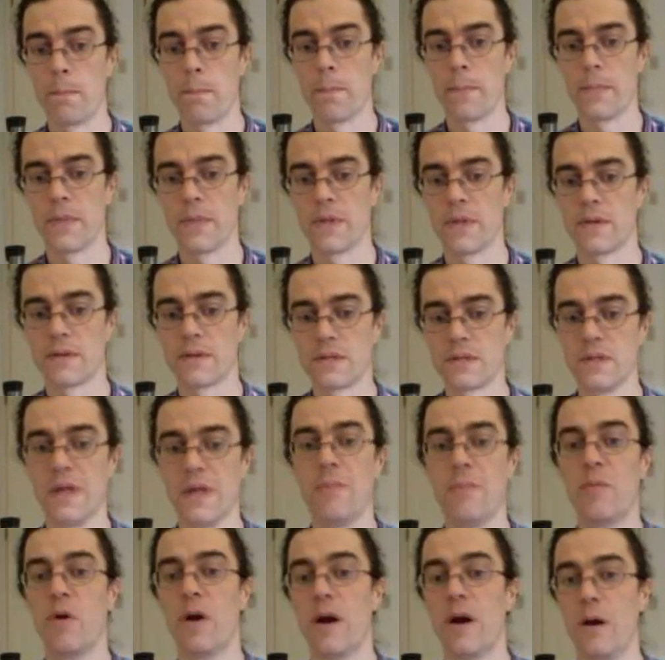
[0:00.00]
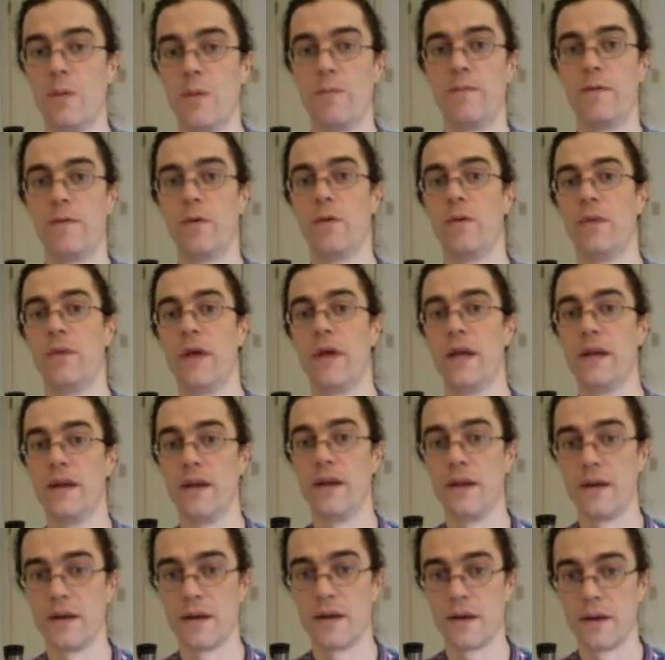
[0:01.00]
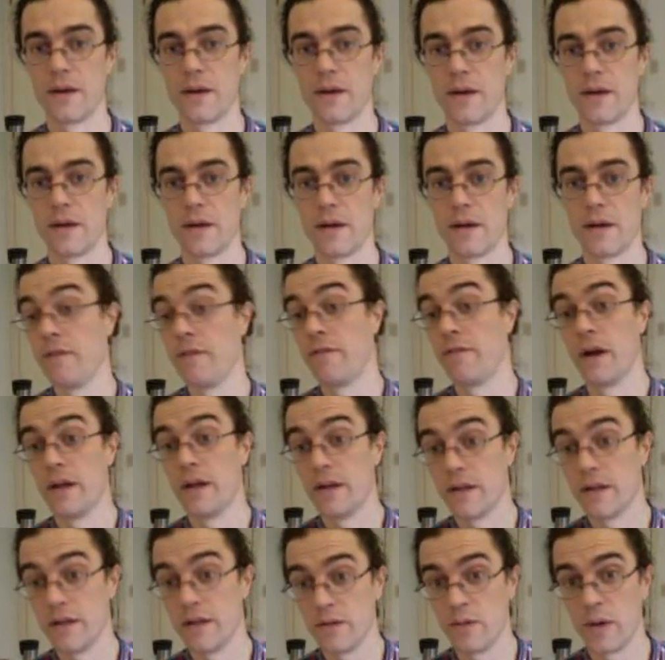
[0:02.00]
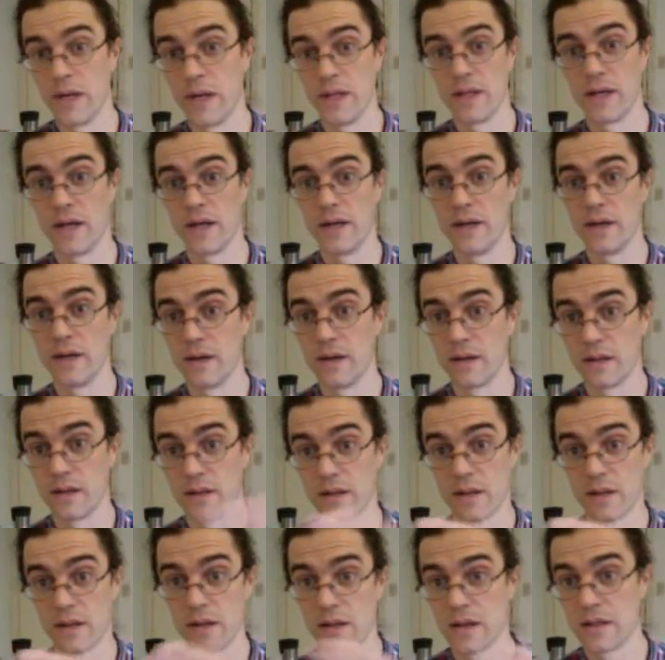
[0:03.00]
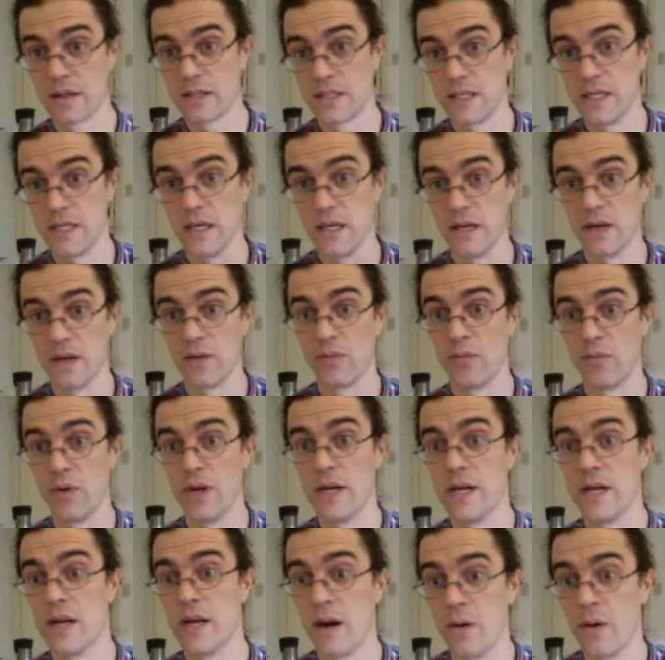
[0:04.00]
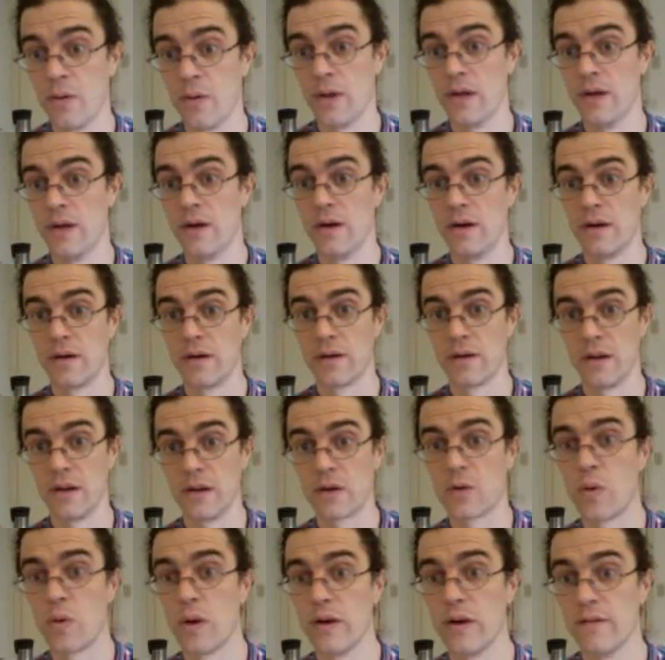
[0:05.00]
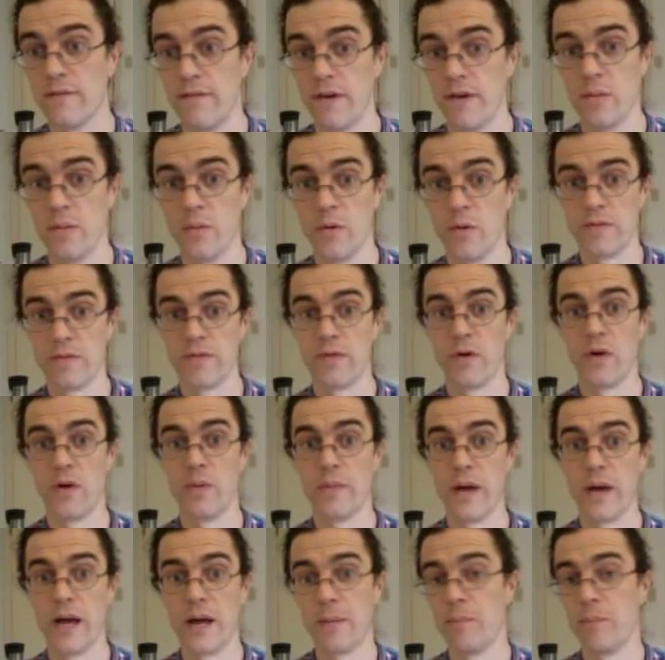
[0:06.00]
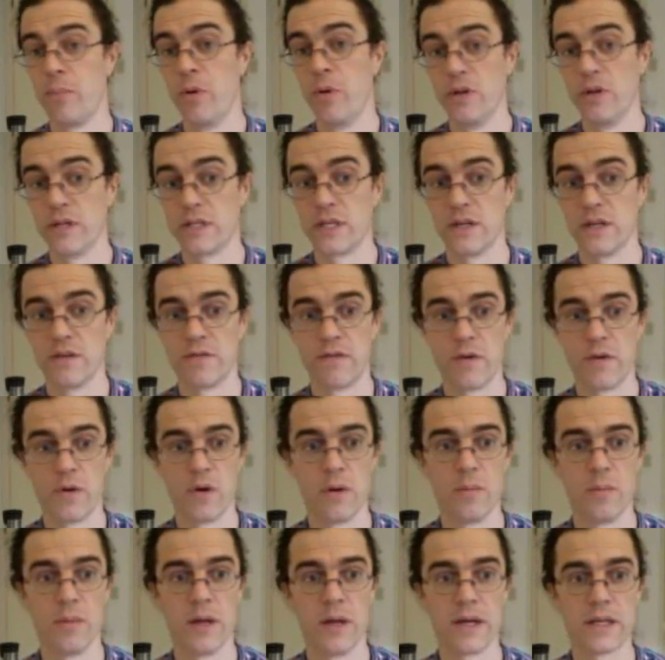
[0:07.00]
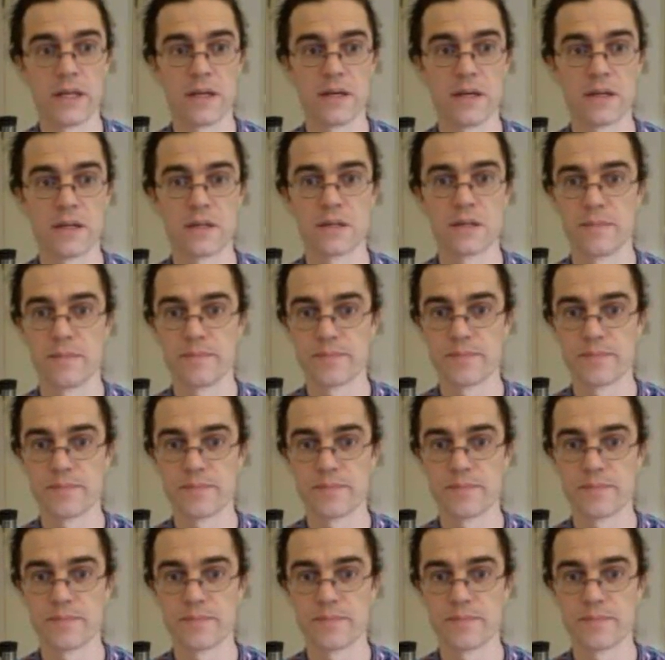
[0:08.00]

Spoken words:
it's a lot more helpful than I find anyway than seeing it written out in a quite verbal format, bulleted form like this.